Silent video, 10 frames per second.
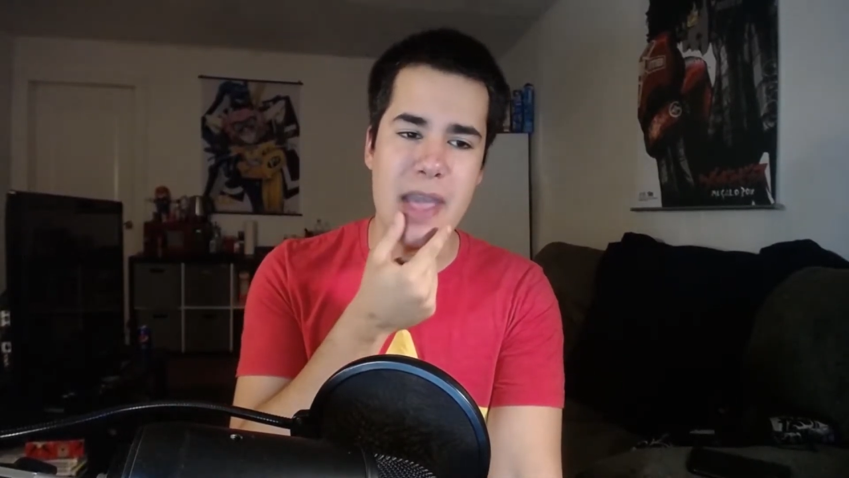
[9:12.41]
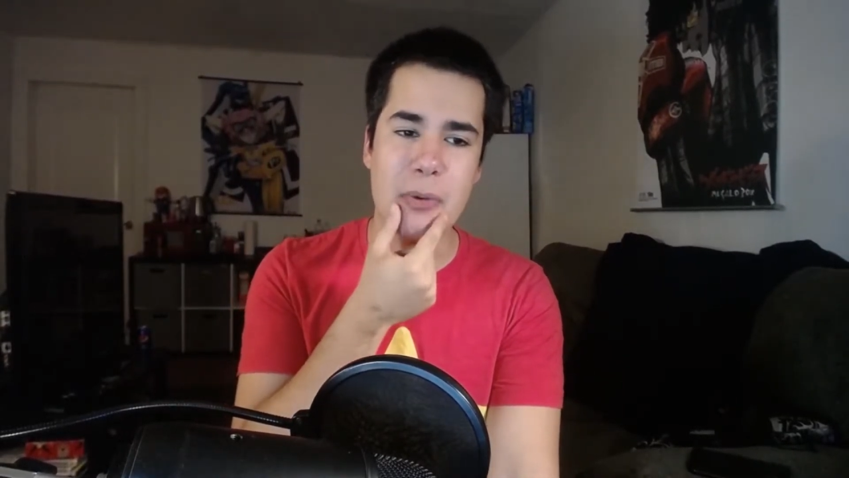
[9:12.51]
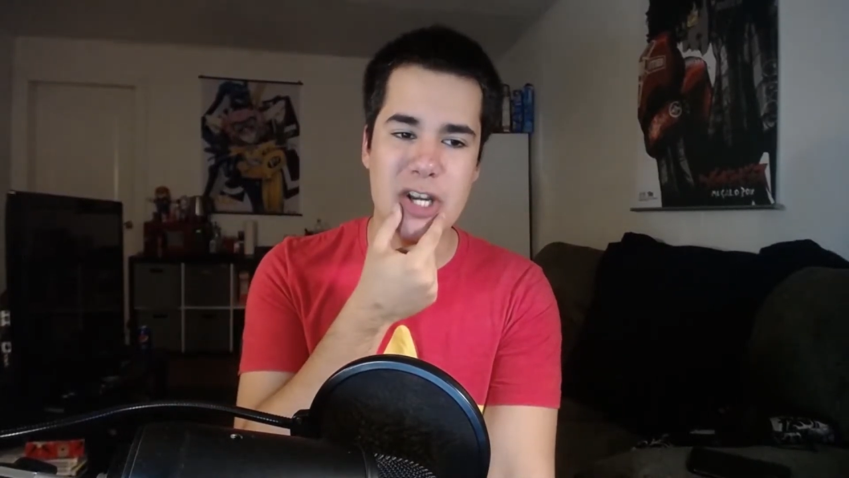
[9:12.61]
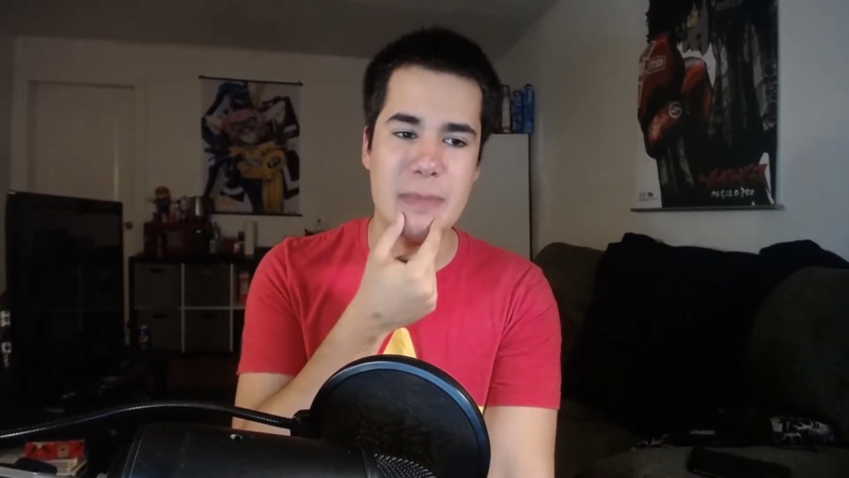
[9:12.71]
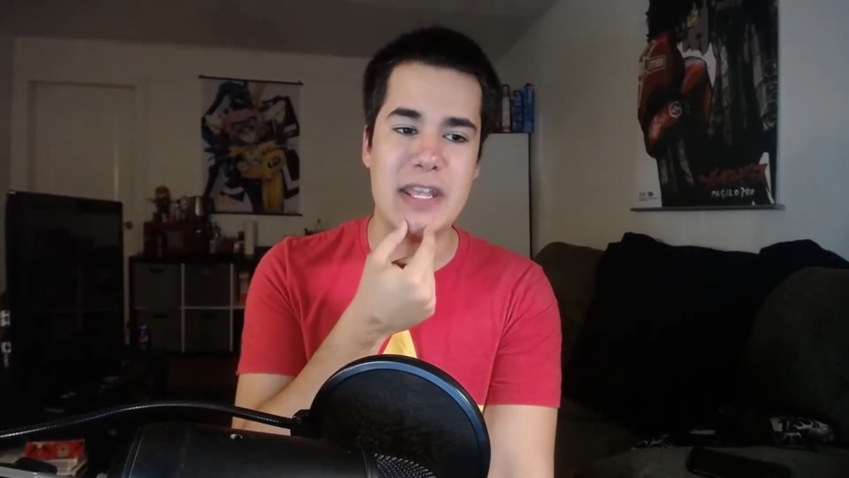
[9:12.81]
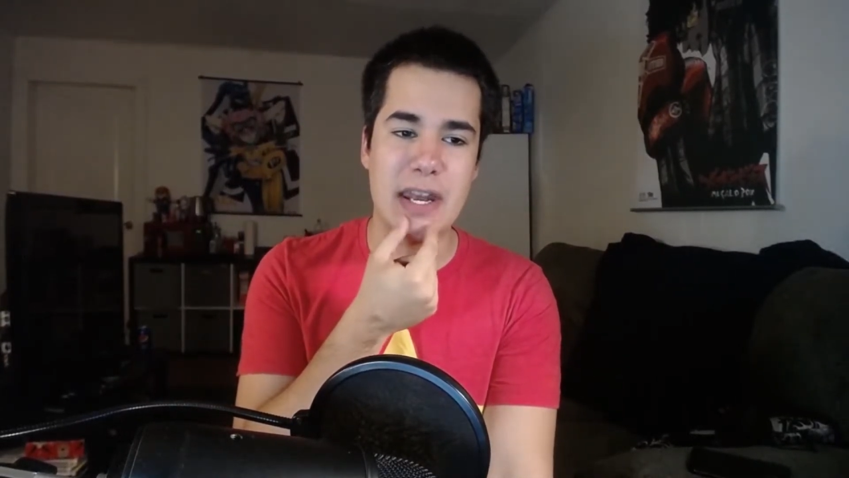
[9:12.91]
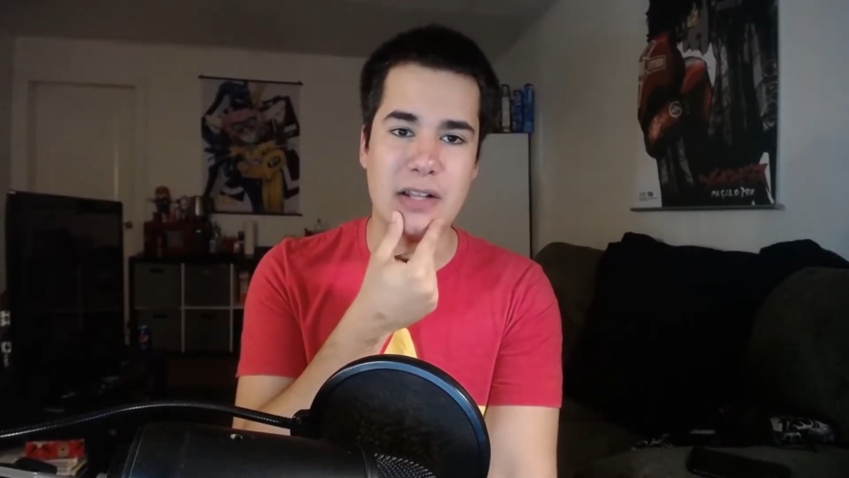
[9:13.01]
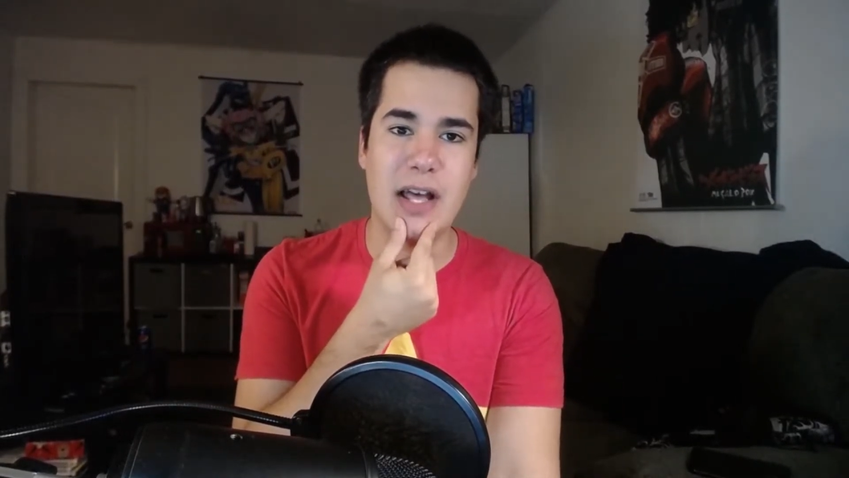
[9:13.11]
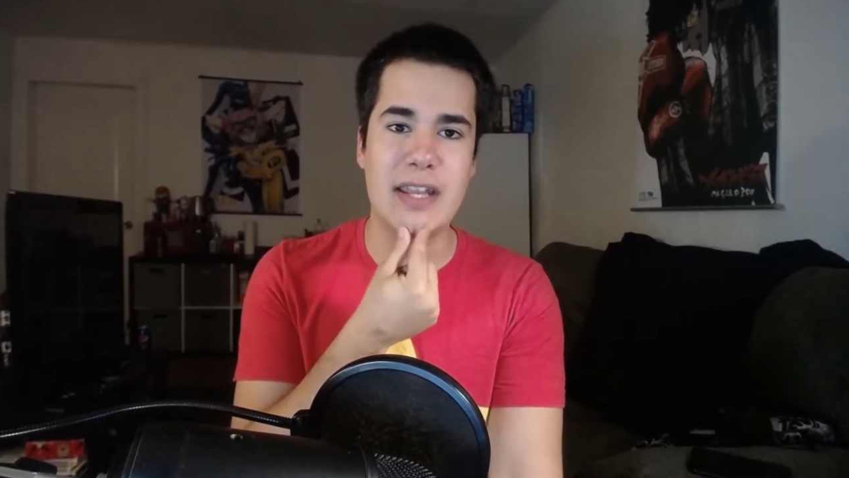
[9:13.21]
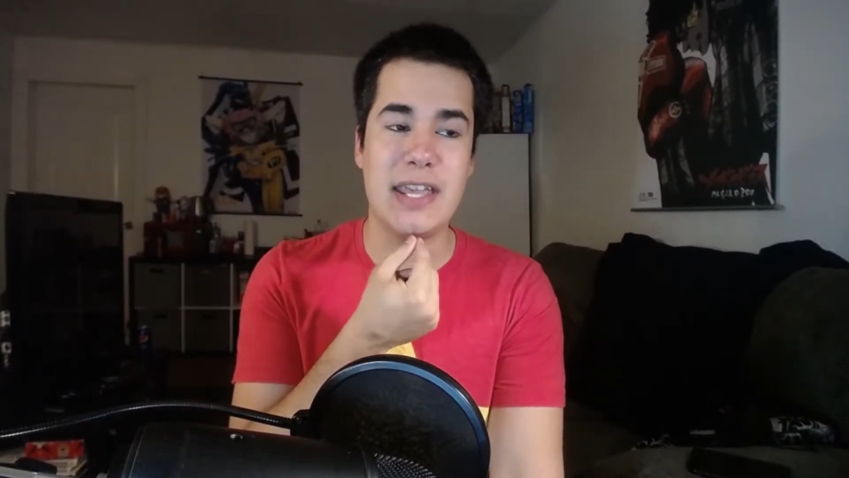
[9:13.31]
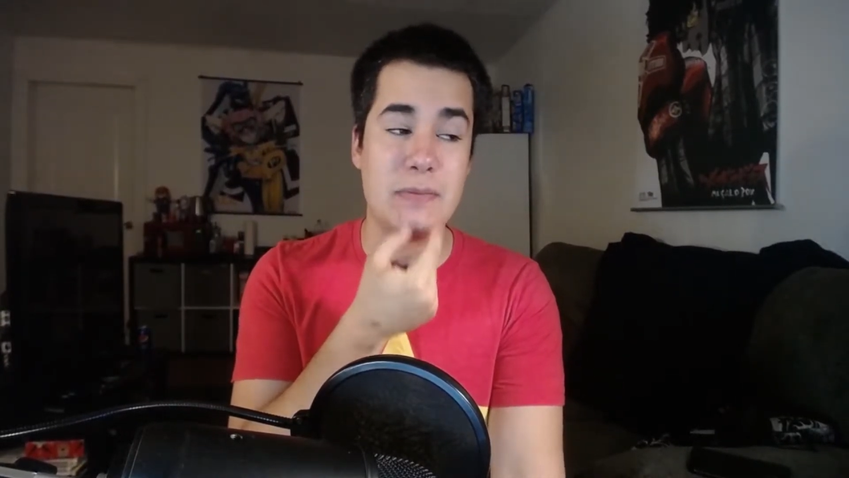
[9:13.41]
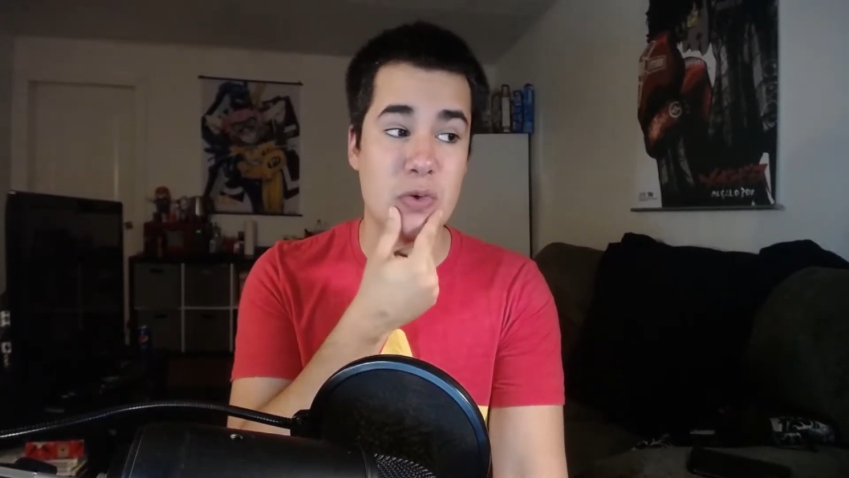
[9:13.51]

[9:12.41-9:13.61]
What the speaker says: Yeah, we're going to be getting a lot of games.